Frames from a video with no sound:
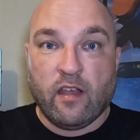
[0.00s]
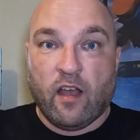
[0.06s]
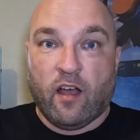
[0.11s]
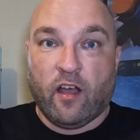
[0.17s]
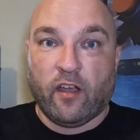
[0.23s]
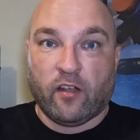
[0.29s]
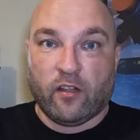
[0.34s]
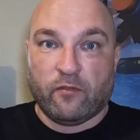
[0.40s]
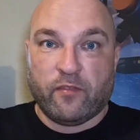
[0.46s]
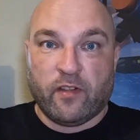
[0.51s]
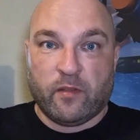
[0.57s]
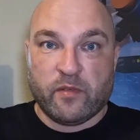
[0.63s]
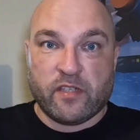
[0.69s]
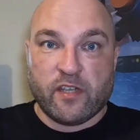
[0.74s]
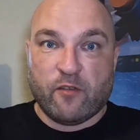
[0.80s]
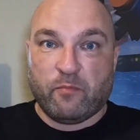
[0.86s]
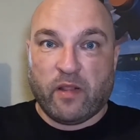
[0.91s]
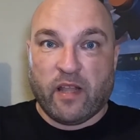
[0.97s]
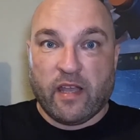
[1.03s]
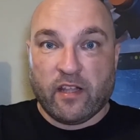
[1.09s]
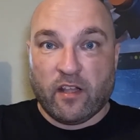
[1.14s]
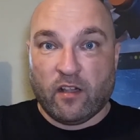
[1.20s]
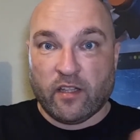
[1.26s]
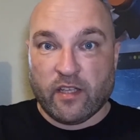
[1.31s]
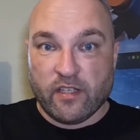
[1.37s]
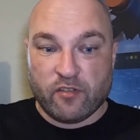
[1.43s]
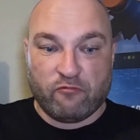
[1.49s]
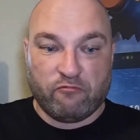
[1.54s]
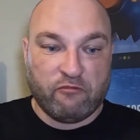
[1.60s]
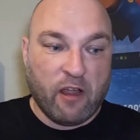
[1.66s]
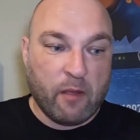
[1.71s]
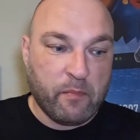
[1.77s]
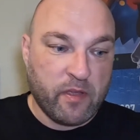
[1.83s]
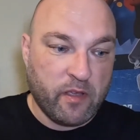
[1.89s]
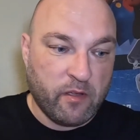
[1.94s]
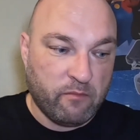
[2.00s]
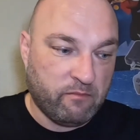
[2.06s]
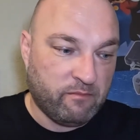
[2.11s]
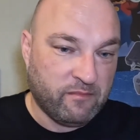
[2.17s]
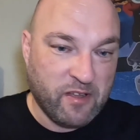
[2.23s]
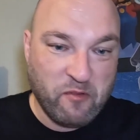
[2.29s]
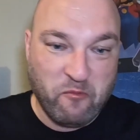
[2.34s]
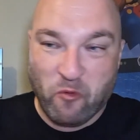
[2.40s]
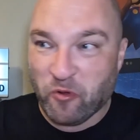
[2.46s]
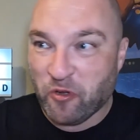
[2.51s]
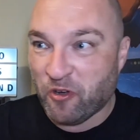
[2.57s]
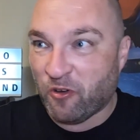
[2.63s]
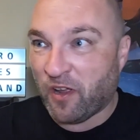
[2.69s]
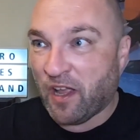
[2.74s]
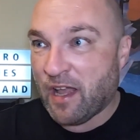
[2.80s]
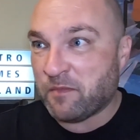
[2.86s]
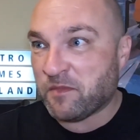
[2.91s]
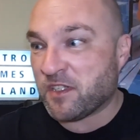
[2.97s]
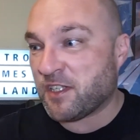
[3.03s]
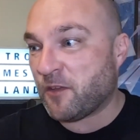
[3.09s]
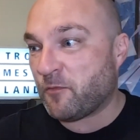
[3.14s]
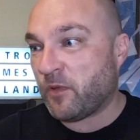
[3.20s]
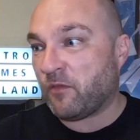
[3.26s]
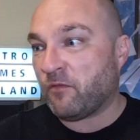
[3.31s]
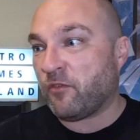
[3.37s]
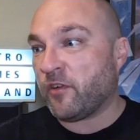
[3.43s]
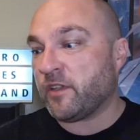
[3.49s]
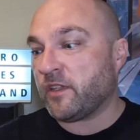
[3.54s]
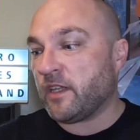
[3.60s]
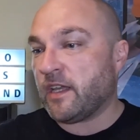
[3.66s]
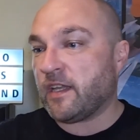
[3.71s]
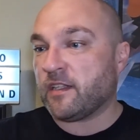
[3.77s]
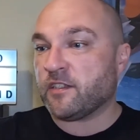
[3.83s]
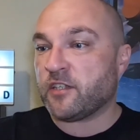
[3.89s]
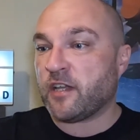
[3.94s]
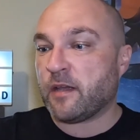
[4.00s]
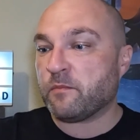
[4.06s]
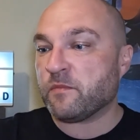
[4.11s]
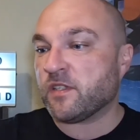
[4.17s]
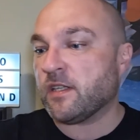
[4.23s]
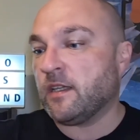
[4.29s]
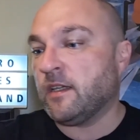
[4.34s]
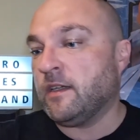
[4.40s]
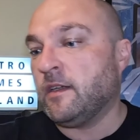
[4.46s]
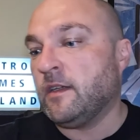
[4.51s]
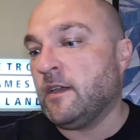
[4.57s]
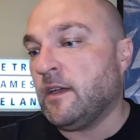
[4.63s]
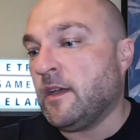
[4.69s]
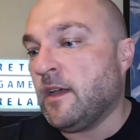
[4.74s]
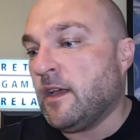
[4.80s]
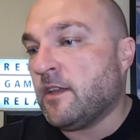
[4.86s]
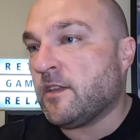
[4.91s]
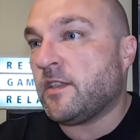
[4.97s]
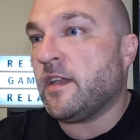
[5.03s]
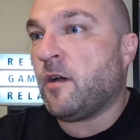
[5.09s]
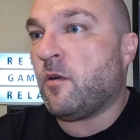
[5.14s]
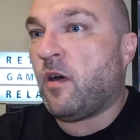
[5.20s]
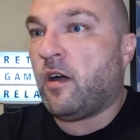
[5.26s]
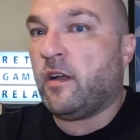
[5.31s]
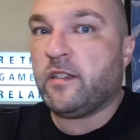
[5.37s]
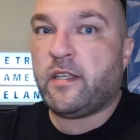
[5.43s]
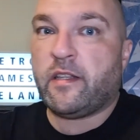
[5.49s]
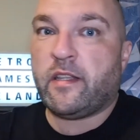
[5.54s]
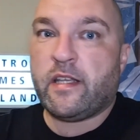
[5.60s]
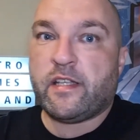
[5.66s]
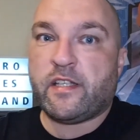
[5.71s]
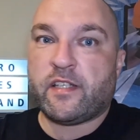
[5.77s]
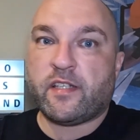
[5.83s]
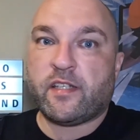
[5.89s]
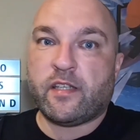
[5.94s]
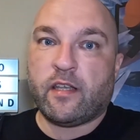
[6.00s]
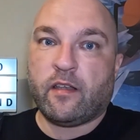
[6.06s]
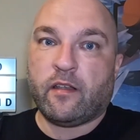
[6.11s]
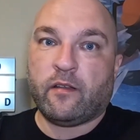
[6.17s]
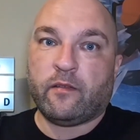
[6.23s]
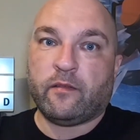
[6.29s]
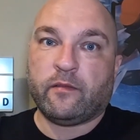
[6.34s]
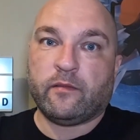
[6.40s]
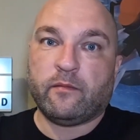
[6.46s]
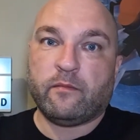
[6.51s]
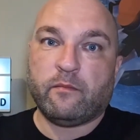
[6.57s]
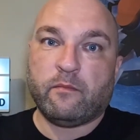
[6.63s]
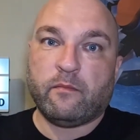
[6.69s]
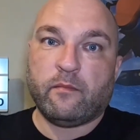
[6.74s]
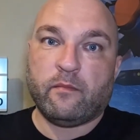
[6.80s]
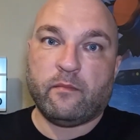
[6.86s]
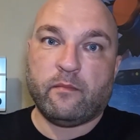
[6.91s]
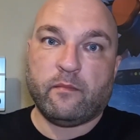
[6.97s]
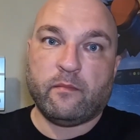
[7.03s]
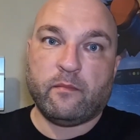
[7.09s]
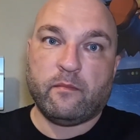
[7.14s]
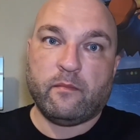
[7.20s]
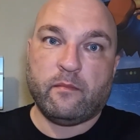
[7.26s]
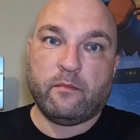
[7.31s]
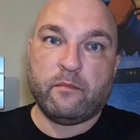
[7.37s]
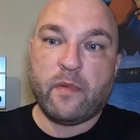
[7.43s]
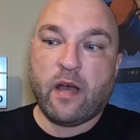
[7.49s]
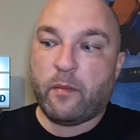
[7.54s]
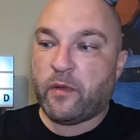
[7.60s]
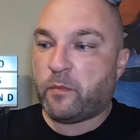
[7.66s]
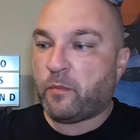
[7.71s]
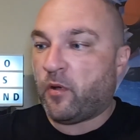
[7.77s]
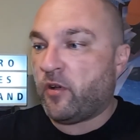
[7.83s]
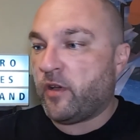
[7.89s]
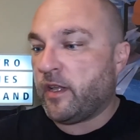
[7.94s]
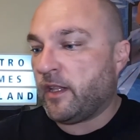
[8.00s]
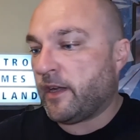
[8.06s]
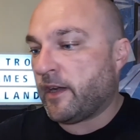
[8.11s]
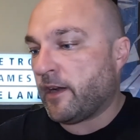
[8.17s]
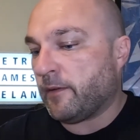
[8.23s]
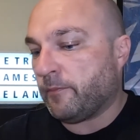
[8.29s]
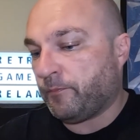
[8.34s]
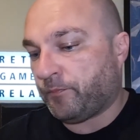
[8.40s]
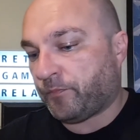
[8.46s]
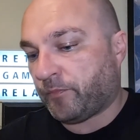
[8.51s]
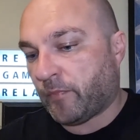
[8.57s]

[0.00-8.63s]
I'm going to film myself playing all these crappy one euro games and see if we can find the hidden gems. So now, onto this mammoth pile here.